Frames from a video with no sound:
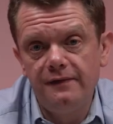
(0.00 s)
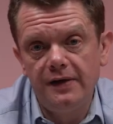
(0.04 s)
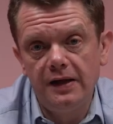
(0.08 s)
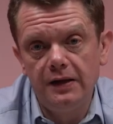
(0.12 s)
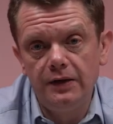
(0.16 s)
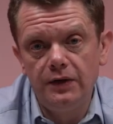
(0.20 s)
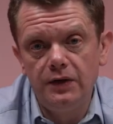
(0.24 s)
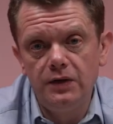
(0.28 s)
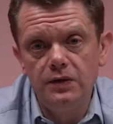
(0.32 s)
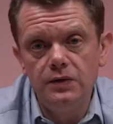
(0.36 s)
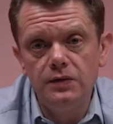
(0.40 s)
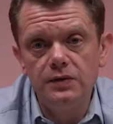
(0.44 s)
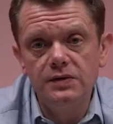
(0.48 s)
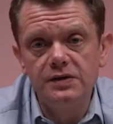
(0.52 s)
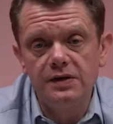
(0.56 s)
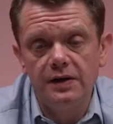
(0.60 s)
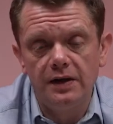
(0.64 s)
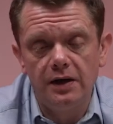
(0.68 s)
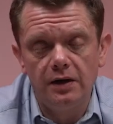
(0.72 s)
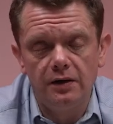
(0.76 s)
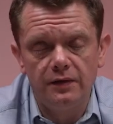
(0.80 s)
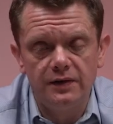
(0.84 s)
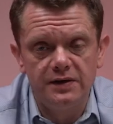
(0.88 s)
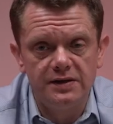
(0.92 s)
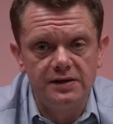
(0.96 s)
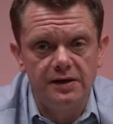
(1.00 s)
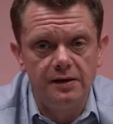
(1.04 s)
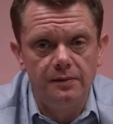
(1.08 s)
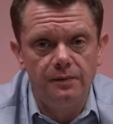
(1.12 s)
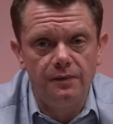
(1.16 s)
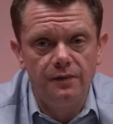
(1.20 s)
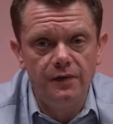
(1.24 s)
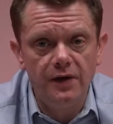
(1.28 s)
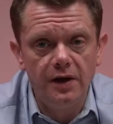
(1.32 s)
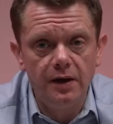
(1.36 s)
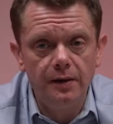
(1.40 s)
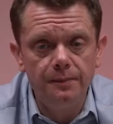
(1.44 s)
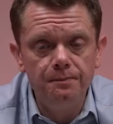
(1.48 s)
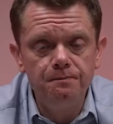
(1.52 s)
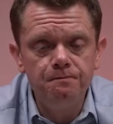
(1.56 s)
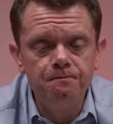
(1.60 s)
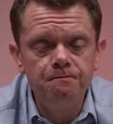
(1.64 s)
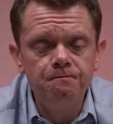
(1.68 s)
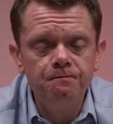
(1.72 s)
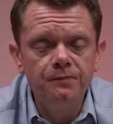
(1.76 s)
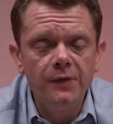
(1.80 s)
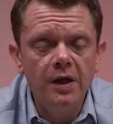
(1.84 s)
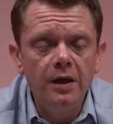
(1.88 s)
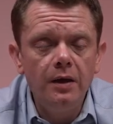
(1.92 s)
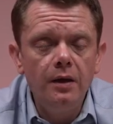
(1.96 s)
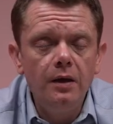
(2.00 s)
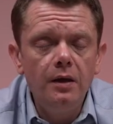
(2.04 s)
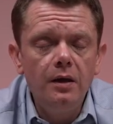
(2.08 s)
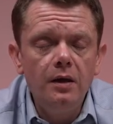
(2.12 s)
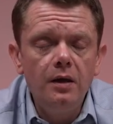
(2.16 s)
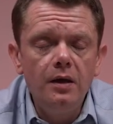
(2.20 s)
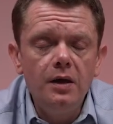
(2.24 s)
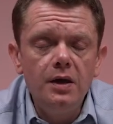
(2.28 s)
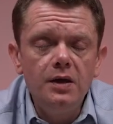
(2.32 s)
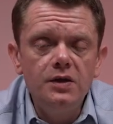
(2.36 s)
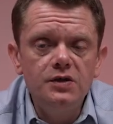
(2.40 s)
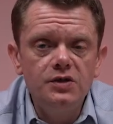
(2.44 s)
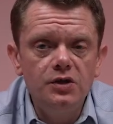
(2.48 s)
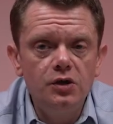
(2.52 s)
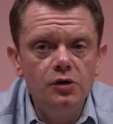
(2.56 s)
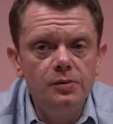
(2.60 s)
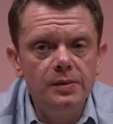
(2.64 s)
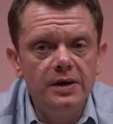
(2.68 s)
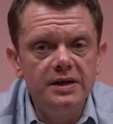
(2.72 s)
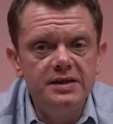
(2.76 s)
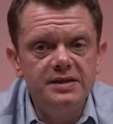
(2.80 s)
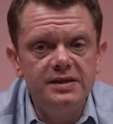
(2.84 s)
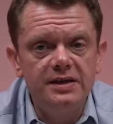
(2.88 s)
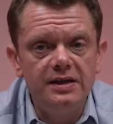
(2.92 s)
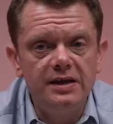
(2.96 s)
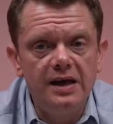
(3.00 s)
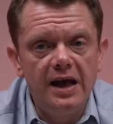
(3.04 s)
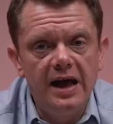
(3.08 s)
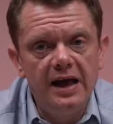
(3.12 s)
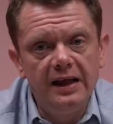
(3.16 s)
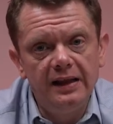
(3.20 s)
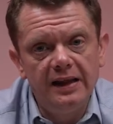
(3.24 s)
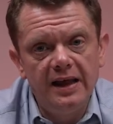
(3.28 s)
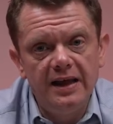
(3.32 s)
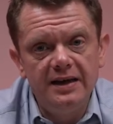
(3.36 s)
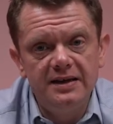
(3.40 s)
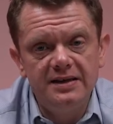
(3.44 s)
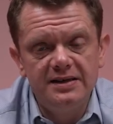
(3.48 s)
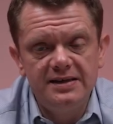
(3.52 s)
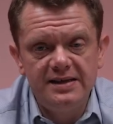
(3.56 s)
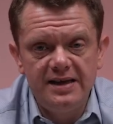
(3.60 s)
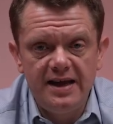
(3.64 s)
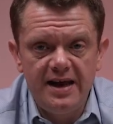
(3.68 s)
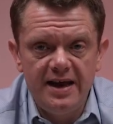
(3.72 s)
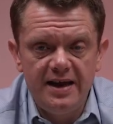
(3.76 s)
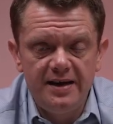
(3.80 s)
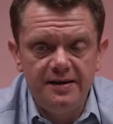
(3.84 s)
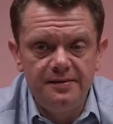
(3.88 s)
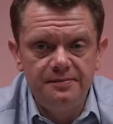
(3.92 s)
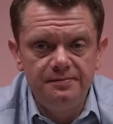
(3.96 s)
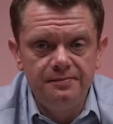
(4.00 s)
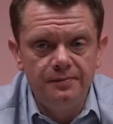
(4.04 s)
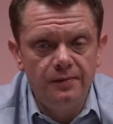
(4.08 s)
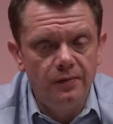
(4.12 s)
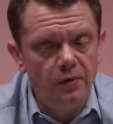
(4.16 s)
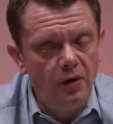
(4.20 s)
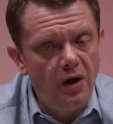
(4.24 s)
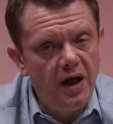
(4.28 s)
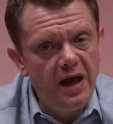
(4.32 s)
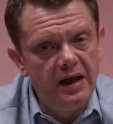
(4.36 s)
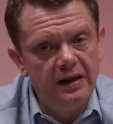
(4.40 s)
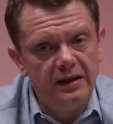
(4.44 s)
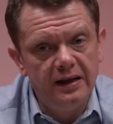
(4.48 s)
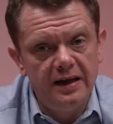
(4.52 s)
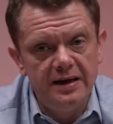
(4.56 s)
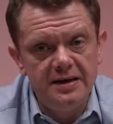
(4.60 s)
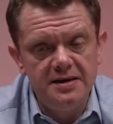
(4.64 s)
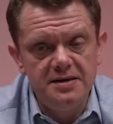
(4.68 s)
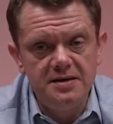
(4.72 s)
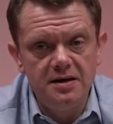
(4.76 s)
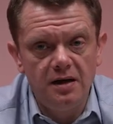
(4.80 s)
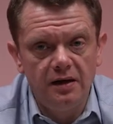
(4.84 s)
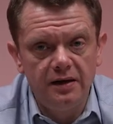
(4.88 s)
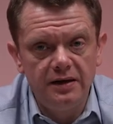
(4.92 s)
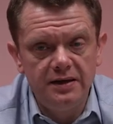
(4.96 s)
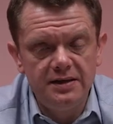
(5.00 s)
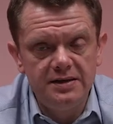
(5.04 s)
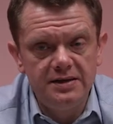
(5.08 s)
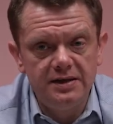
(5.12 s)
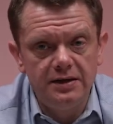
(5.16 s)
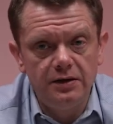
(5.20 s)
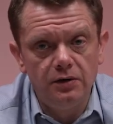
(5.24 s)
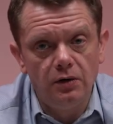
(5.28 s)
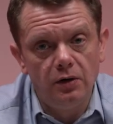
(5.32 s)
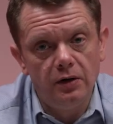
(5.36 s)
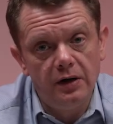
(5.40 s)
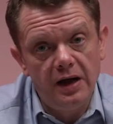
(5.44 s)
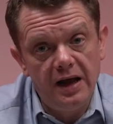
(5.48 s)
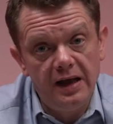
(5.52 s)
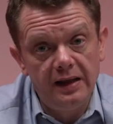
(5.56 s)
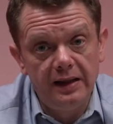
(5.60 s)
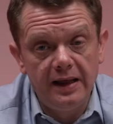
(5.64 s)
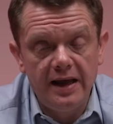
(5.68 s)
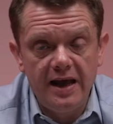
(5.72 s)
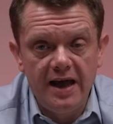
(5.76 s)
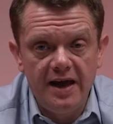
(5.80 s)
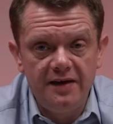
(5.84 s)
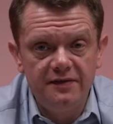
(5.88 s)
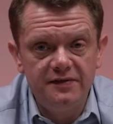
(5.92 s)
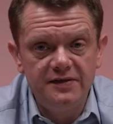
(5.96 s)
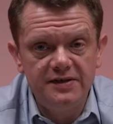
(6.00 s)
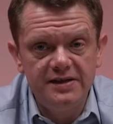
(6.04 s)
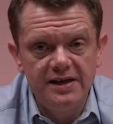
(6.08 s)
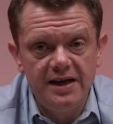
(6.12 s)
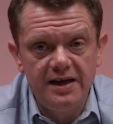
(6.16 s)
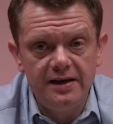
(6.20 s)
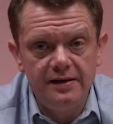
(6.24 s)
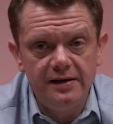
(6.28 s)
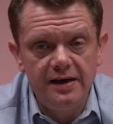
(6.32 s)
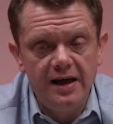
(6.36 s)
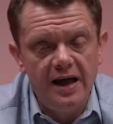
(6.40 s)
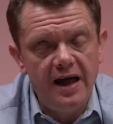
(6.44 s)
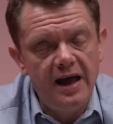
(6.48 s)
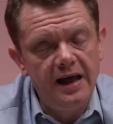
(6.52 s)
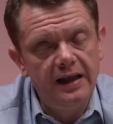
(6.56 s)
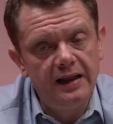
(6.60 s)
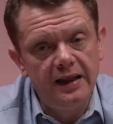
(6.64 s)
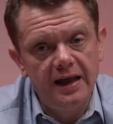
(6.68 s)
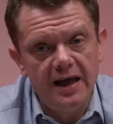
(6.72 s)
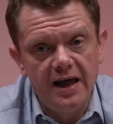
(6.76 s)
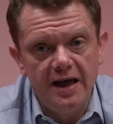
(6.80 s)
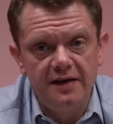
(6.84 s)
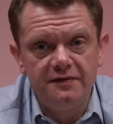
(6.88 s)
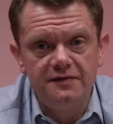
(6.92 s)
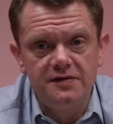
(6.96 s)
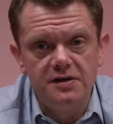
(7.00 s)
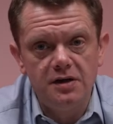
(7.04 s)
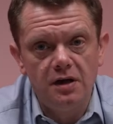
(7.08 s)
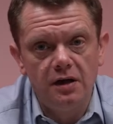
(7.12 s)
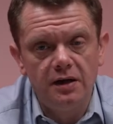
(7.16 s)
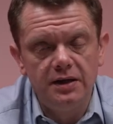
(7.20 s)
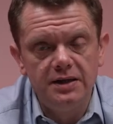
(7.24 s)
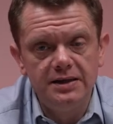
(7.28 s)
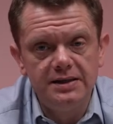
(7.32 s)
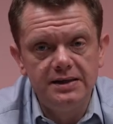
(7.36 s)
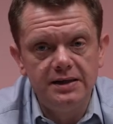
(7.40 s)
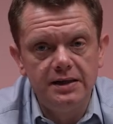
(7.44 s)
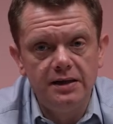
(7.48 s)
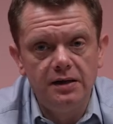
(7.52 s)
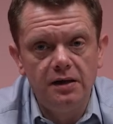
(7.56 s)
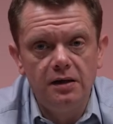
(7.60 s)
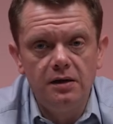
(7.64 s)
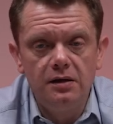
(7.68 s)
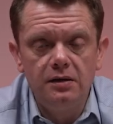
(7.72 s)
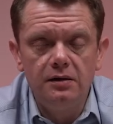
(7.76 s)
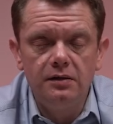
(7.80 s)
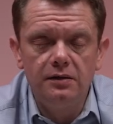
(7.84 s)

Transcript: values, they are the same thing. So you may see LN10, LN90 or LAF10, LAF90.